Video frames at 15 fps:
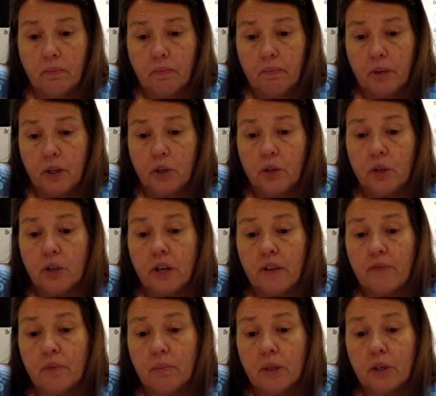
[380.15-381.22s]
but you just have
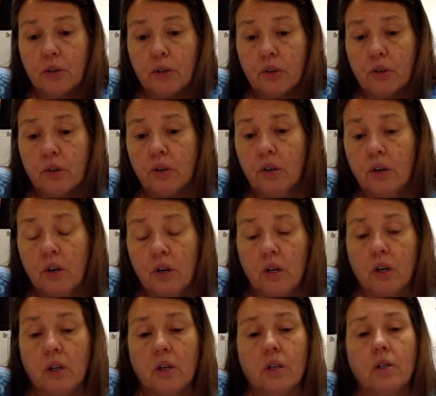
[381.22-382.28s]
to be sure
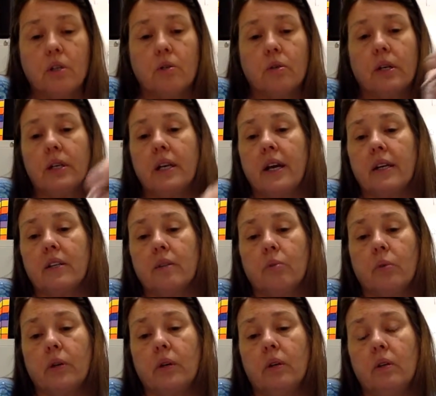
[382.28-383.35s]
you connect it
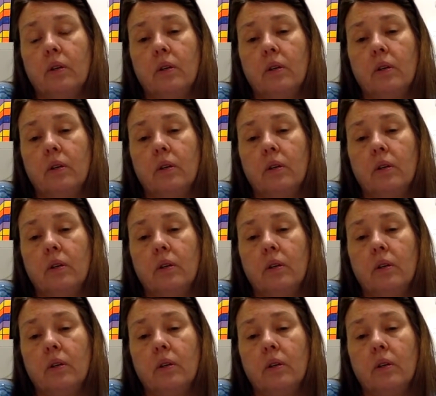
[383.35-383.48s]
well.